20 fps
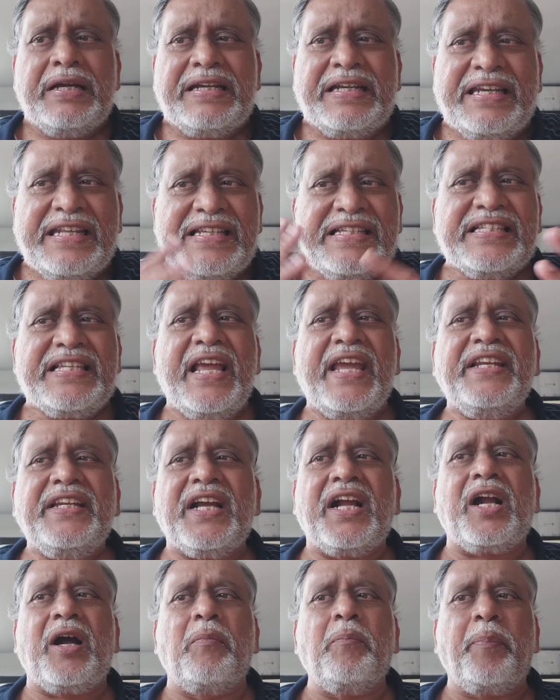design a
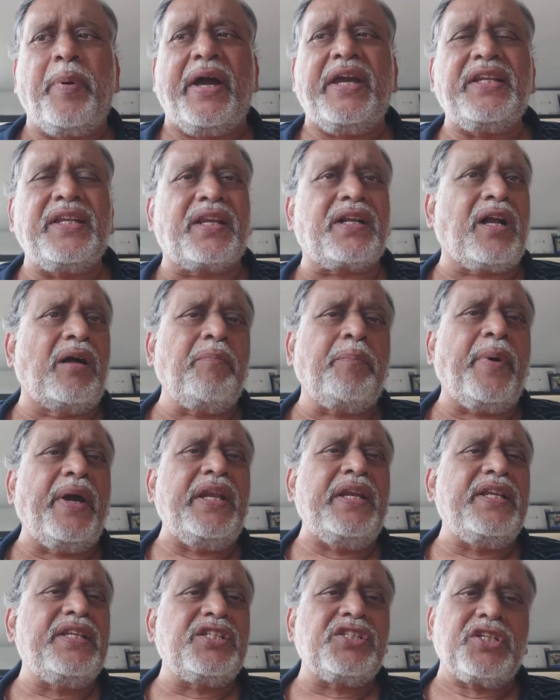compiler.
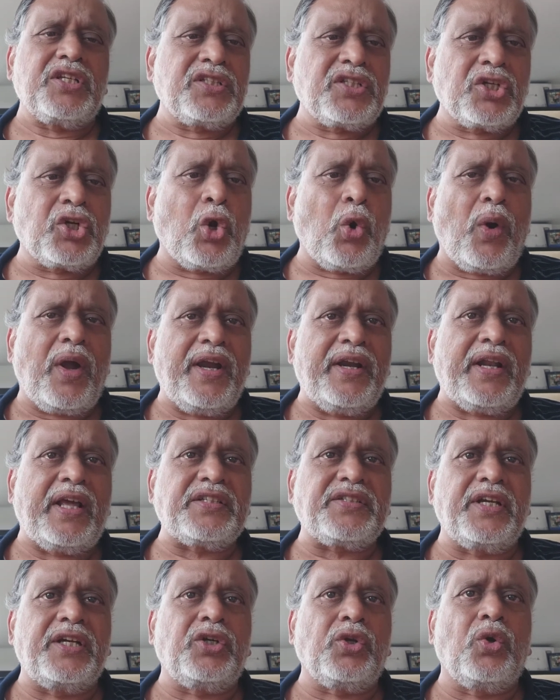Compiler is required,
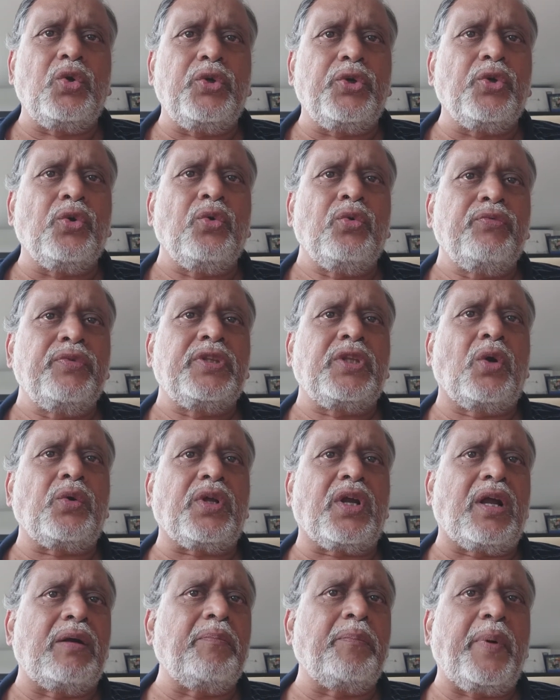as I told you. Without
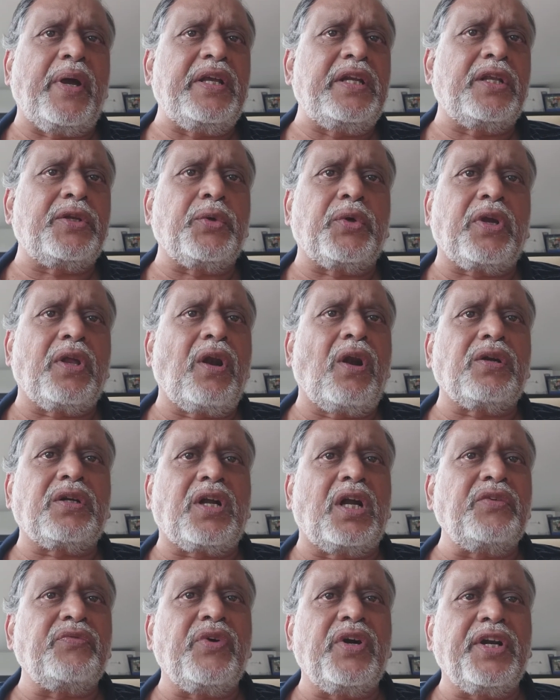a compiler, you cannot
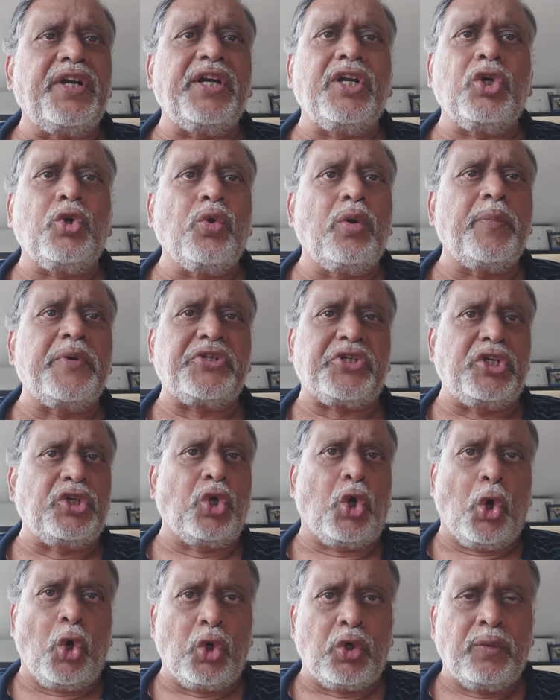convert it into a machine
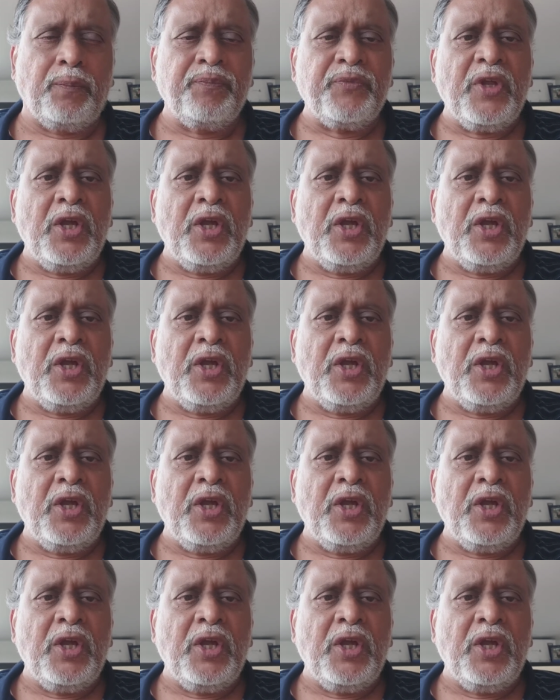code.